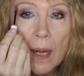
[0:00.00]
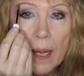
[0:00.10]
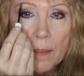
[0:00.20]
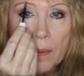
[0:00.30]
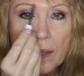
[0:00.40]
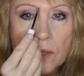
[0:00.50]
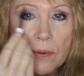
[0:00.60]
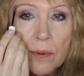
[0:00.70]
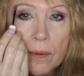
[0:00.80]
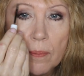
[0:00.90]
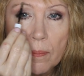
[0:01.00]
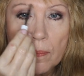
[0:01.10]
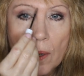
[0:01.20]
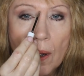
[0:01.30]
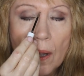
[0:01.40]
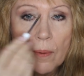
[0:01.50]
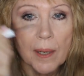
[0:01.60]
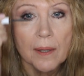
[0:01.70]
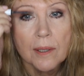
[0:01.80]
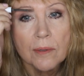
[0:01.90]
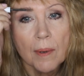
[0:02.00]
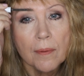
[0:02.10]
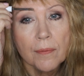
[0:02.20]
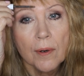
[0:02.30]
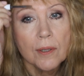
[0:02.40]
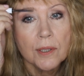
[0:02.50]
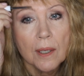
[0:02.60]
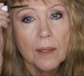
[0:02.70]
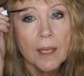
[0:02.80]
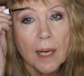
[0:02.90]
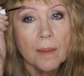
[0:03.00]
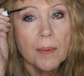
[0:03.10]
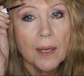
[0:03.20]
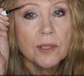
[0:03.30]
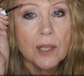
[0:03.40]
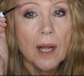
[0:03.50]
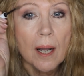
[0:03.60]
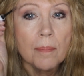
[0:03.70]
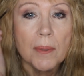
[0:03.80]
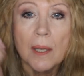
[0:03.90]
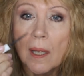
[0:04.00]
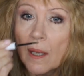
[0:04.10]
I brush through all the way this way first, and then I brush up